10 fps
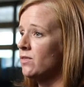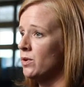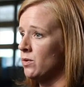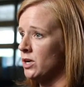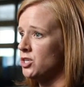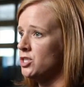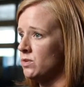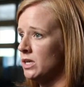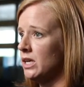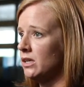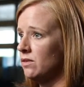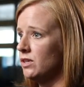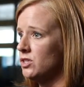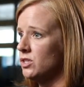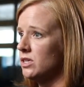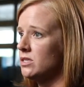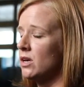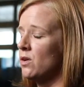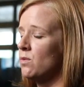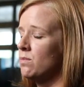if we were each doing it individually.
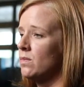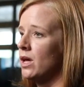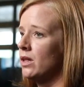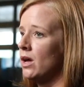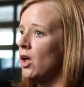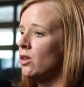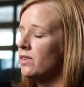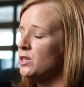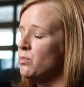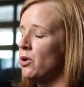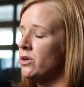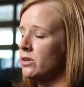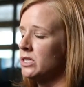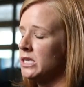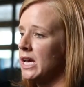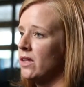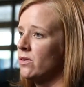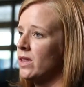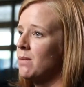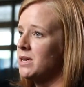So all of us partnering
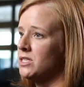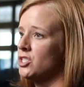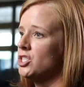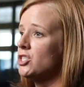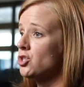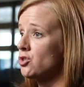together, that message gets